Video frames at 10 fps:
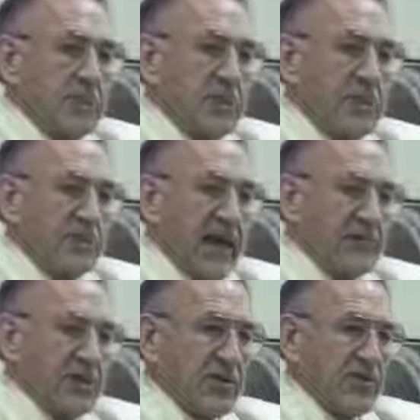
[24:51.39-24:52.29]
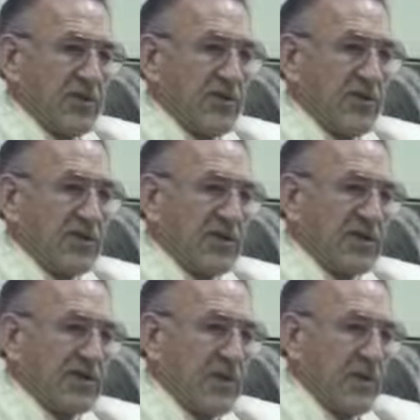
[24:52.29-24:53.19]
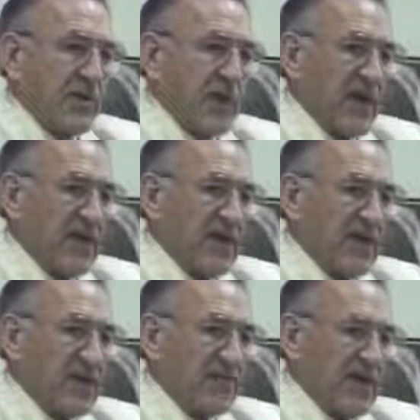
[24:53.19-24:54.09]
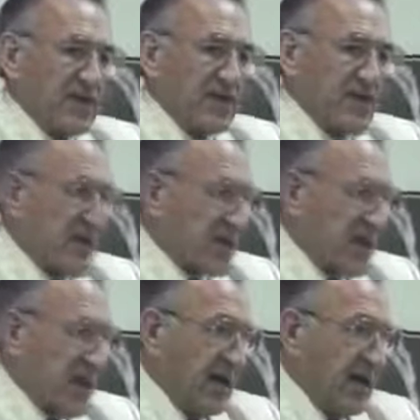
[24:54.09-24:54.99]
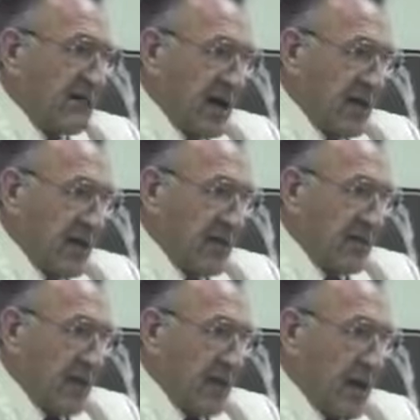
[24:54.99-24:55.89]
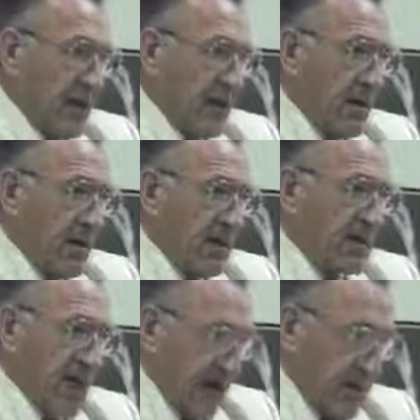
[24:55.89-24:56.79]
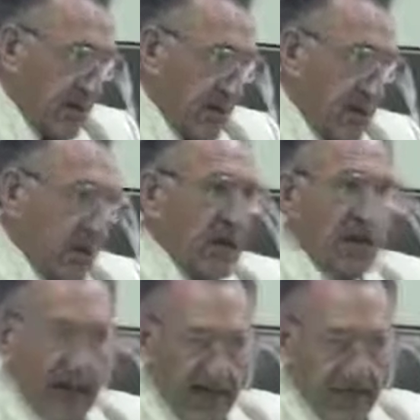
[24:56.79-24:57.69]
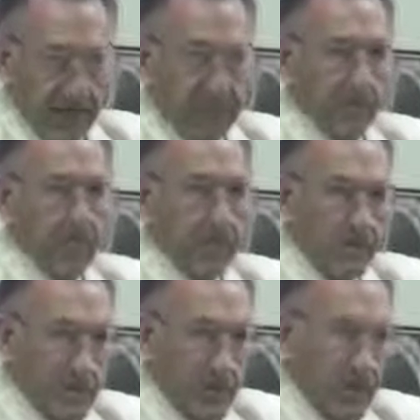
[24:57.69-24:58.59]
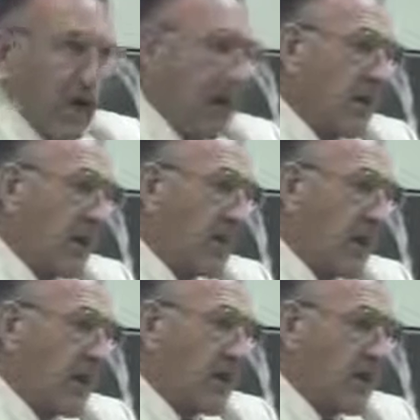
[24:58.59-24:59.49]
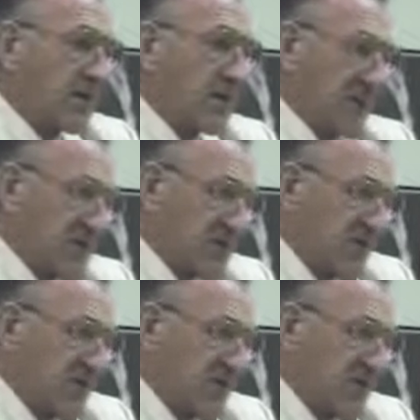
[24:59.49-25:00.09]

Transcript: And his absolute duty, especially a prophet of his stature, like, like um, Samuel, Elijah, Paul, with the minister